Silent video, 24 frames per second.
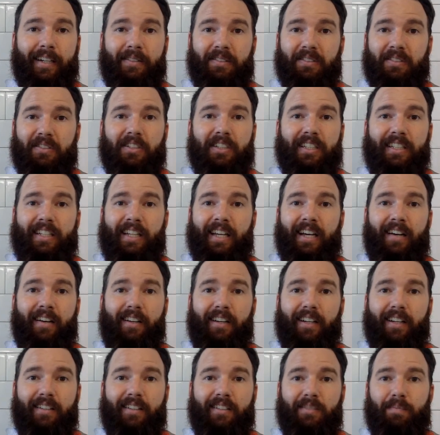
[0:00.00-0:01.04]
and I was looking out
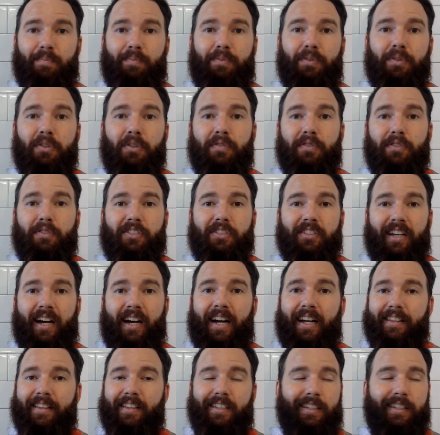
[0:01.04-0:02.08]
at this beautiful
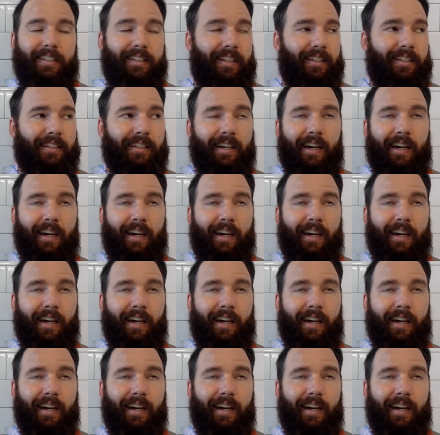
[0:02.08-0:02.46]
sky thinking